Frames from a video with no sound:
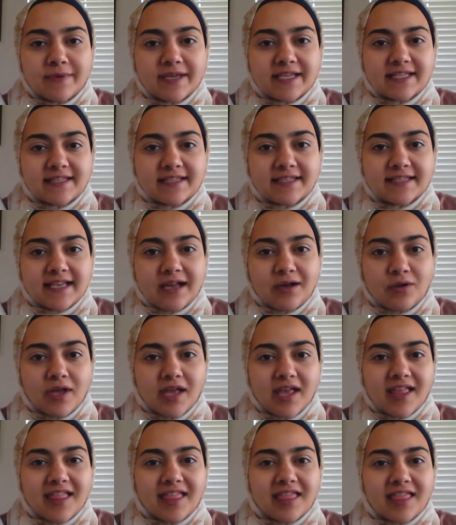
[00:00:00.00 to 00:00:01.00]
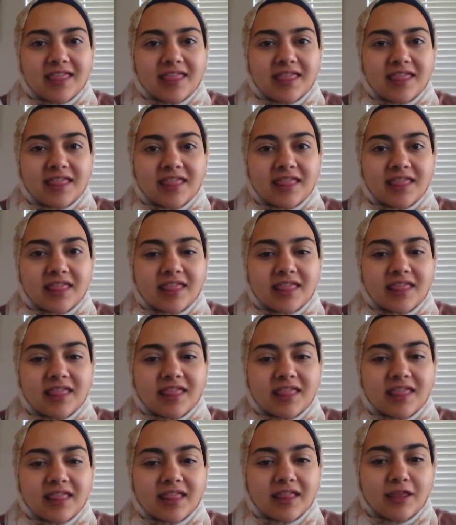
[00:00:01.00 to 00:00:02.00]
the sound
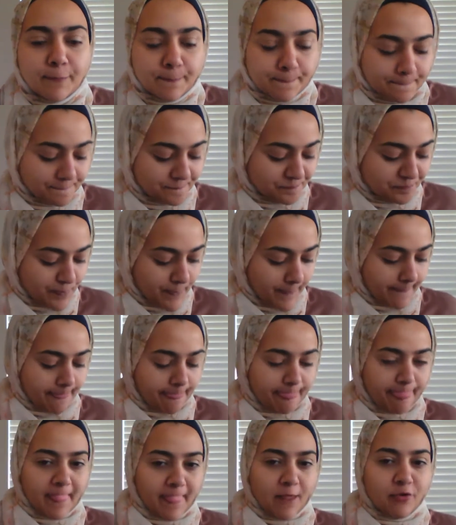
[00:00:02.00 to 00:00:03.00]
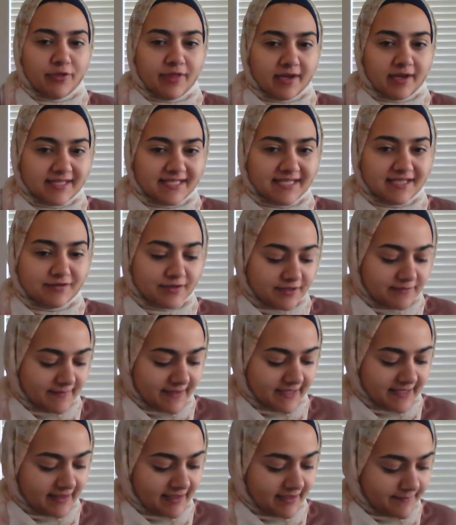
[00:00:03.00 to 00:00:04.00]
Ooh, that tickles my
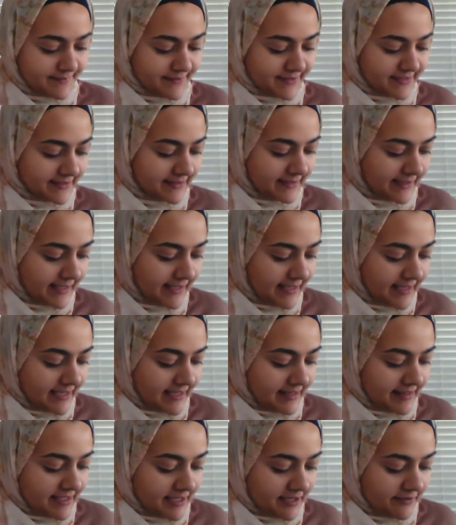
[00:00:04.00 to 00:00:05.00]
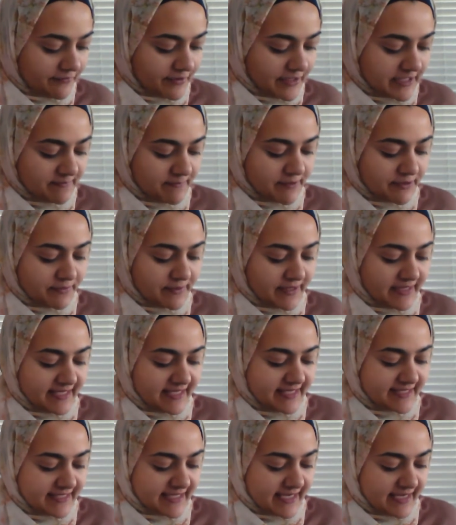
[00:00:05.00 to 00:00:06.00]
lips. The difference between
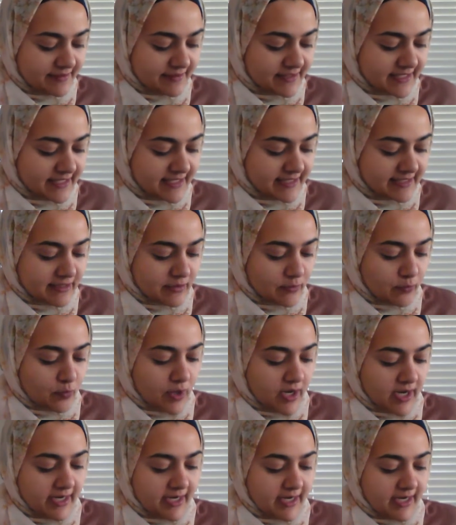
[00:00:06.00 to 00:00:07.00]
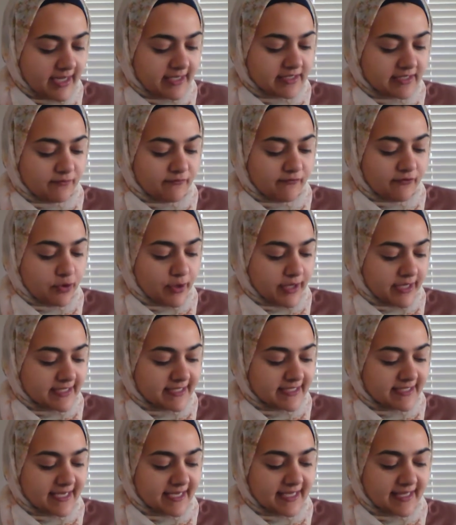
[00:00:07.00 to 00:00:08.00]
these sounds is the one is voiced
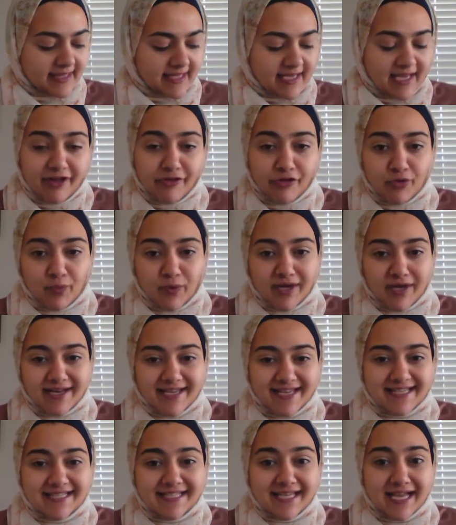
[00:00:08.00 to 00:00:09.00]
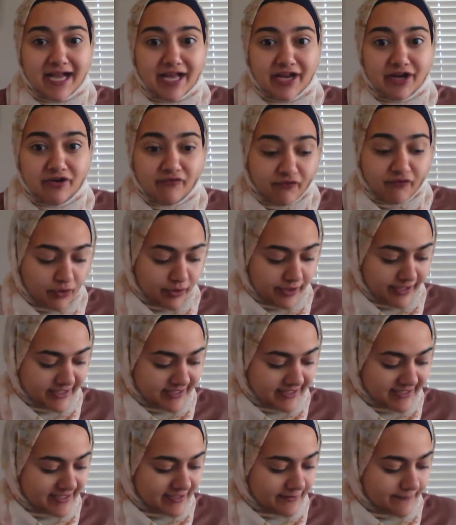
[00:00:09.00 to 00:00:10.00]
and the other one is unvoiced.